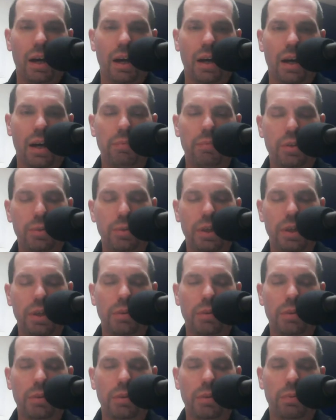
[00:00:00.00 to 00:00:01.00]
doing
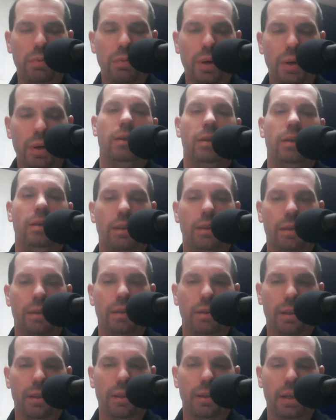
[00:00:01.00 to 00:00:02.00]
great.
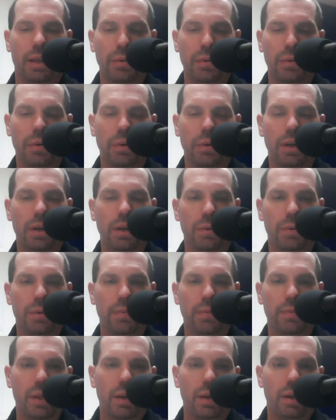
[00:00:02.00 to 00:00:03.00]
Thank you.
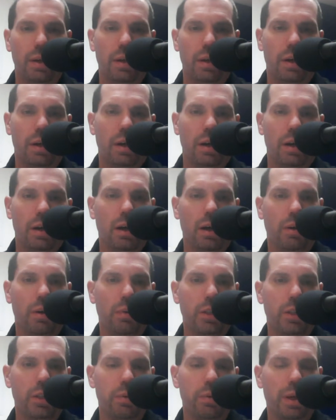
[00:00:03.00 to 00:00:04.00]
What you been
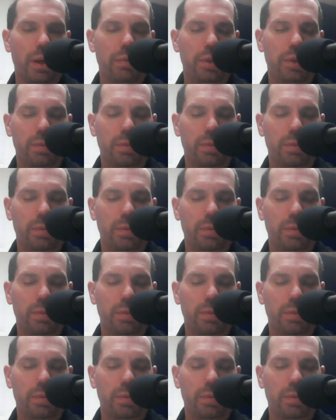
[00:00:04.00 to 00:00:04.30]
up to?